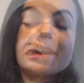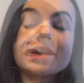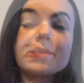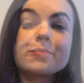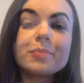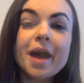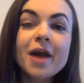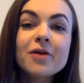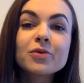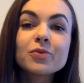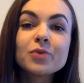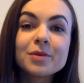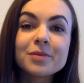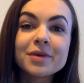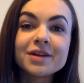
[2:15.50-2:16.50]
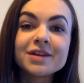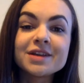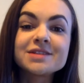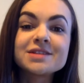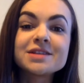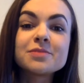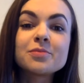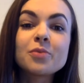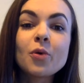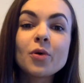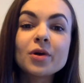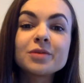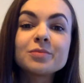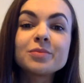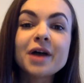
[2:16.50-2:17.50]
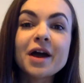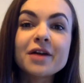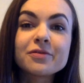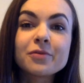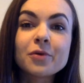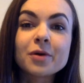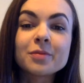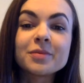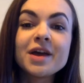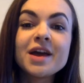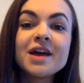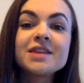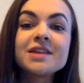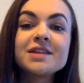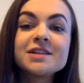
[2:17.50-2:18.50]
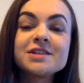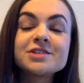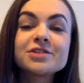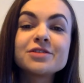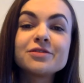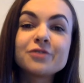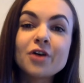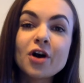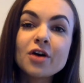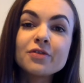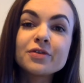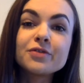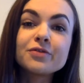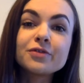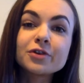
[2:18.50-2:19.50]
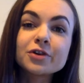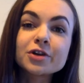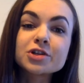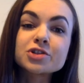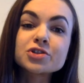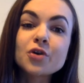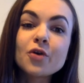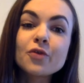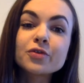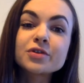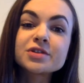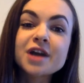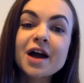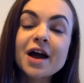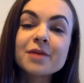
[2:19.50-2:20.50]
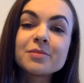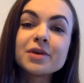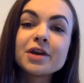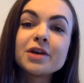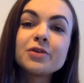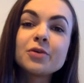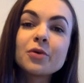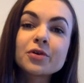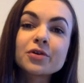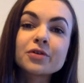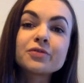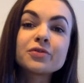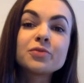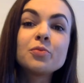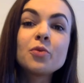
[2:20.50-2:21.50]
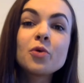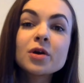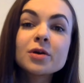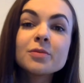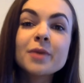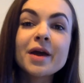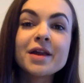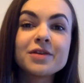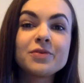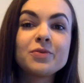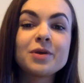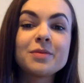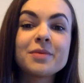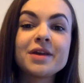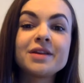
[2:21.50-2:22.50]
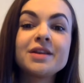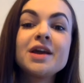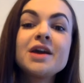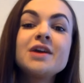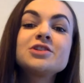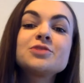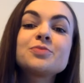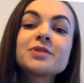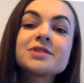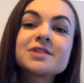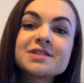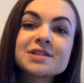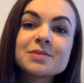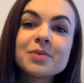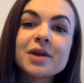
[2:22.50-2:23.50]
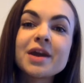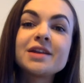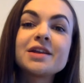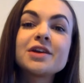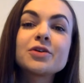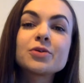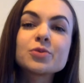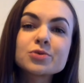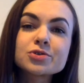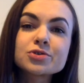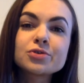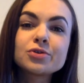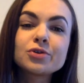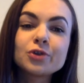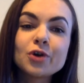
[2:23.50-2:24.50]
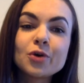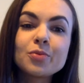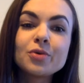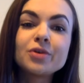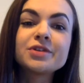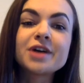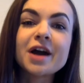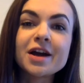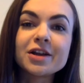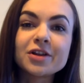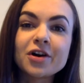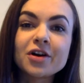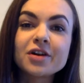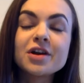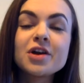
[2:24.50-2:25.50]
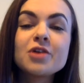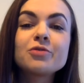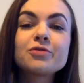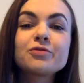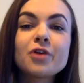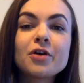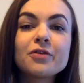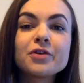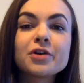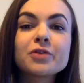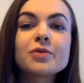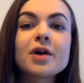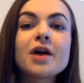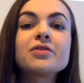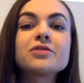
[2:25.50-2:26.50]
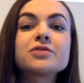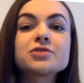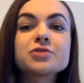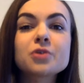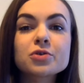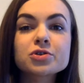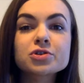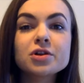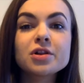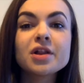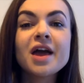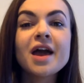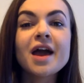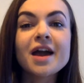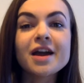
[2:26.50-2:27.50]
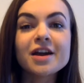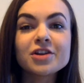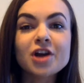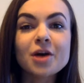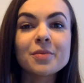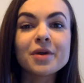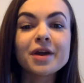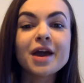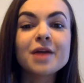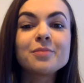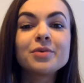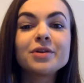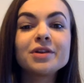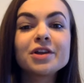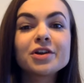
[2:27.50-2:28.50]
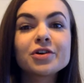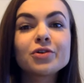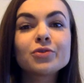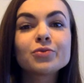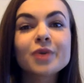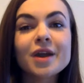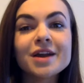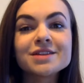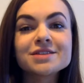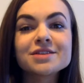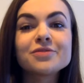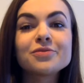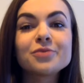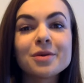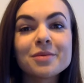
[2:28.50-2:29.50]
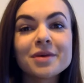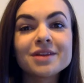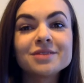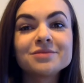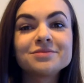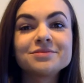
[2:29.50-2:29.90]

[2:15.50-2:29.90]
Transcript: Empower Women is an important platform that needs to evolve and flourish over time in order for more men and women to participate in crucial global dialogue revolving around the social, economic, and political rights of women.